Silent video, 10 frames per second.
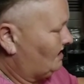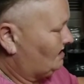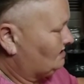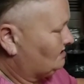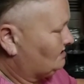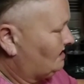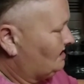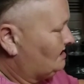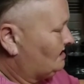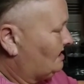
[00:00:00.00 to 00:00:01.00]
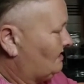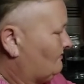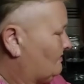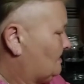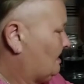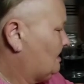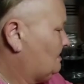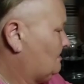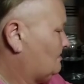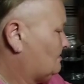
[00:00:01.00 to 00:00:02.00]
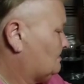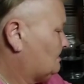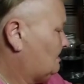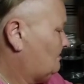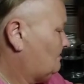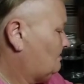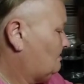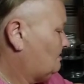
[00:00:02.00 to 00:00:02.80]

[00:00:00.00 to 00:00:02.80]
agitate it every day or so